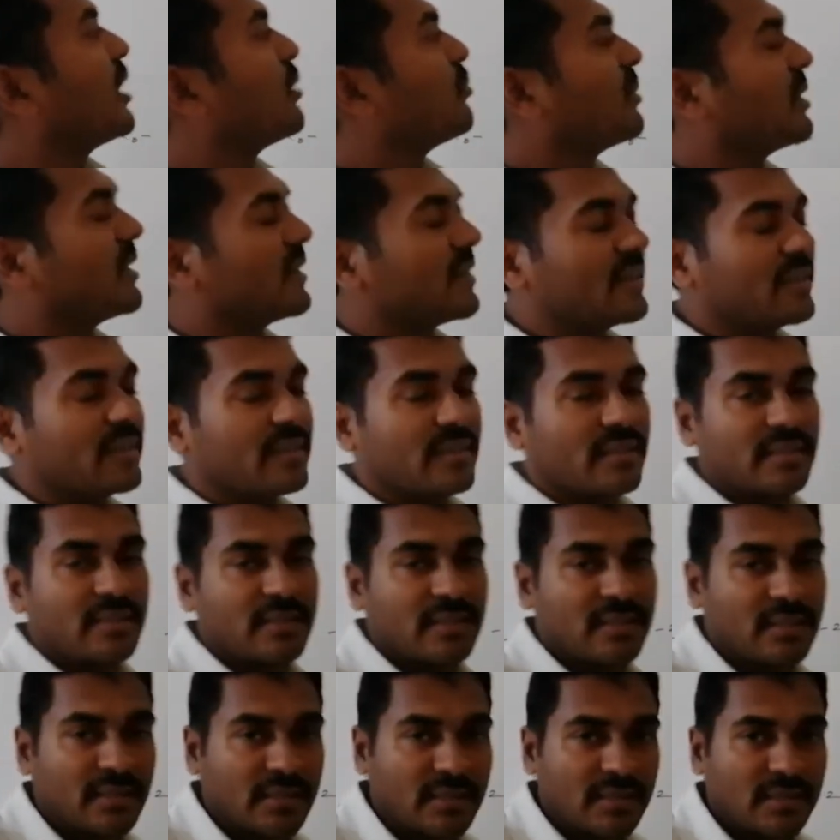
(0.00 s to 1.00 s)
amide,
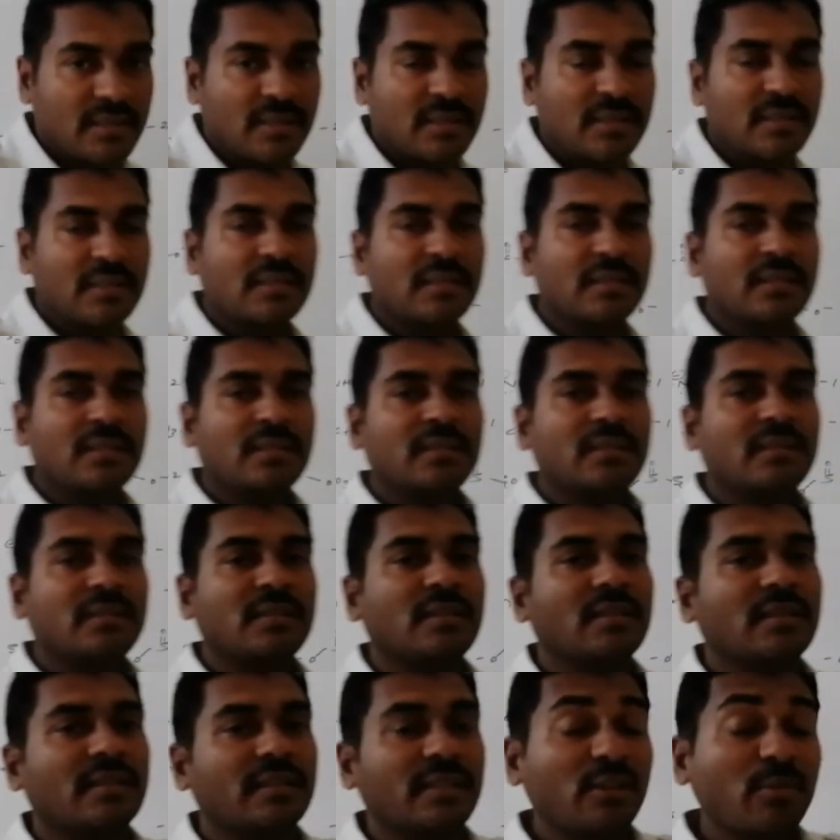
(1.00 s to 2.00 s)

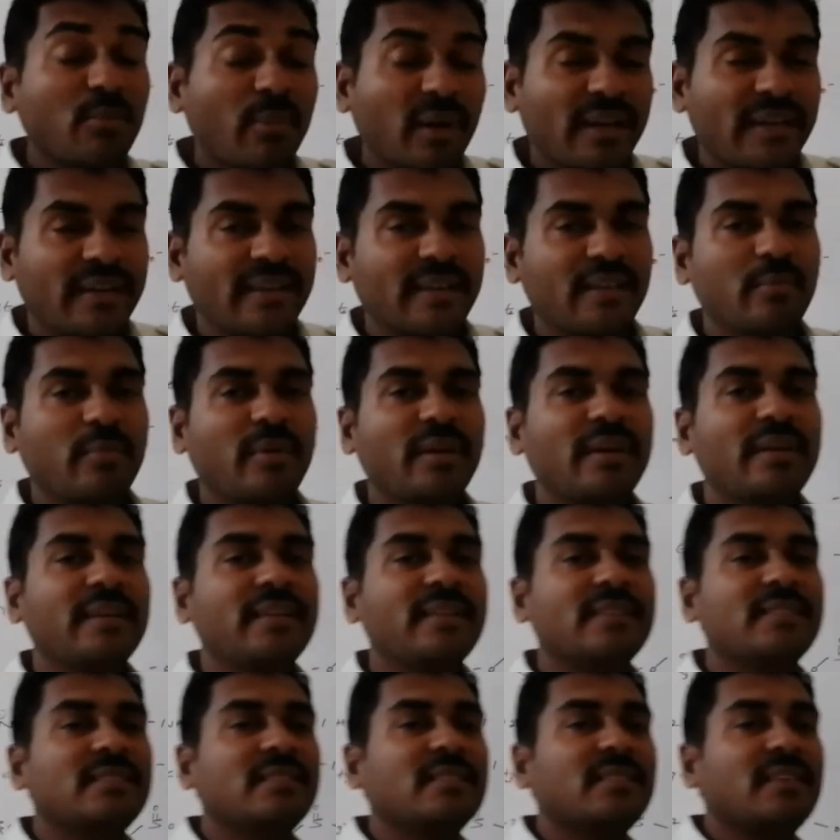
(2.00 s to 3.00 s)
imide
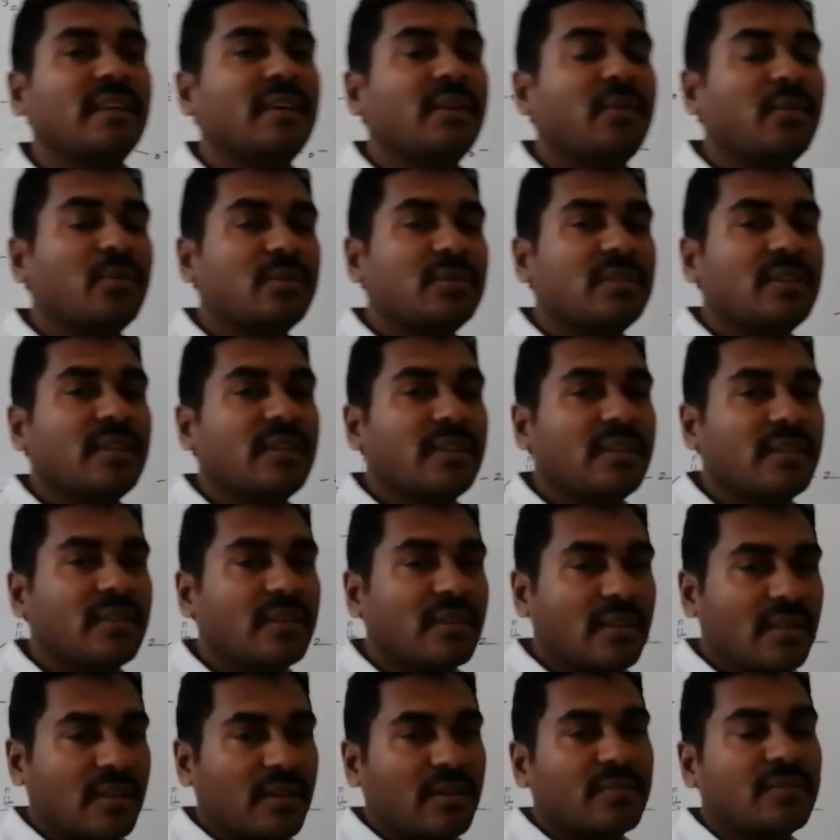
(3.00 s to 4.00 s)
is
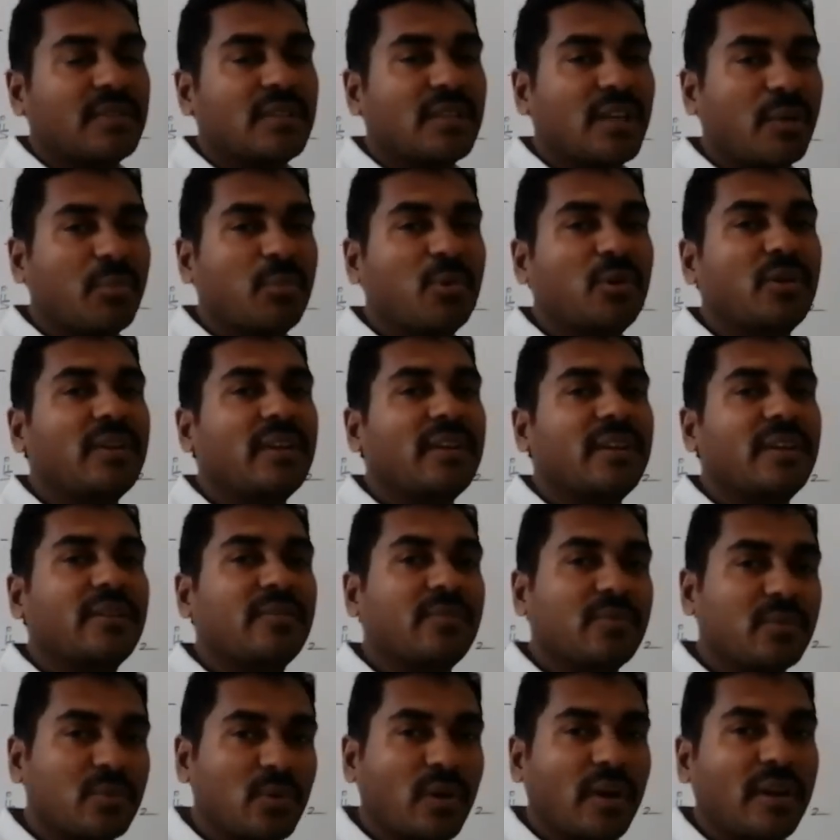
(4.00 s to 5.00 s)
nitrogen of the ammonia.
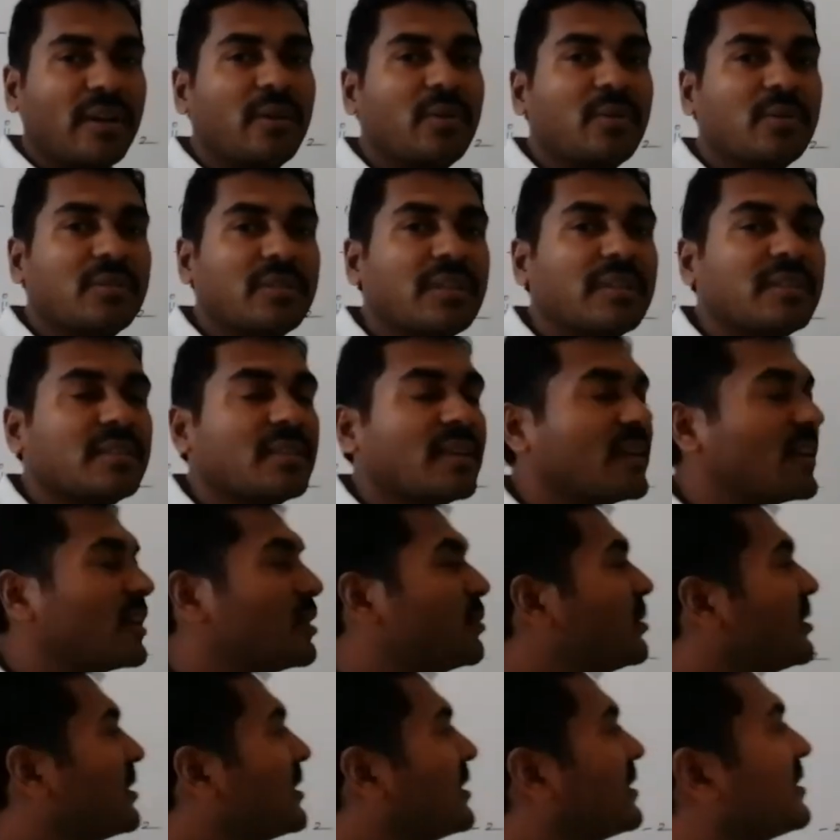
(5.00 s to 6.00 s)
If 2 hydrogens are
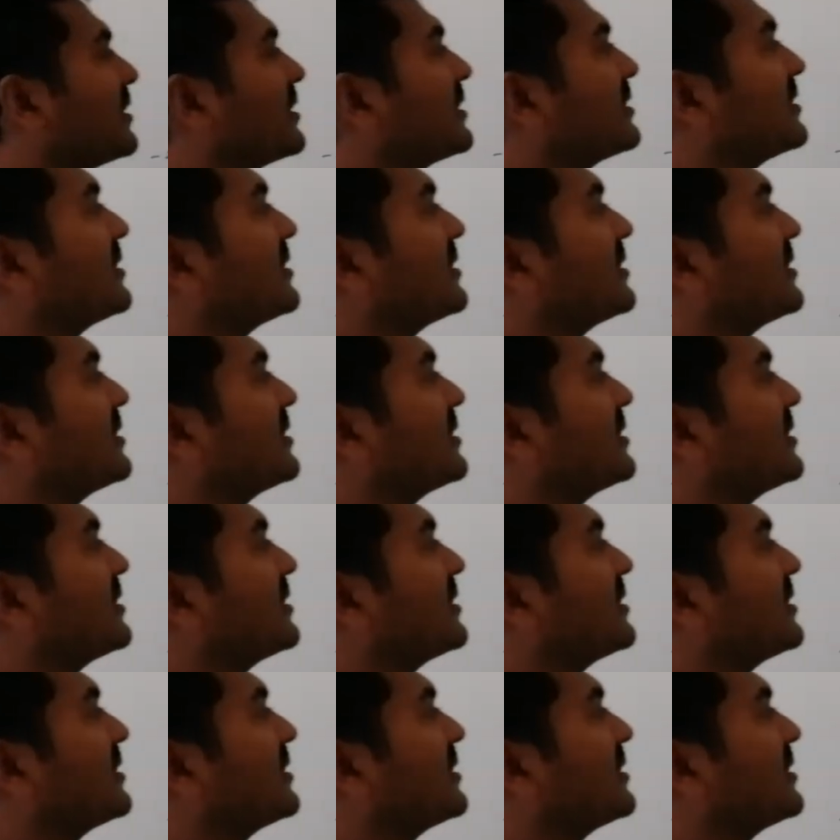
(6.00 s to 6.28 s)
eliminated,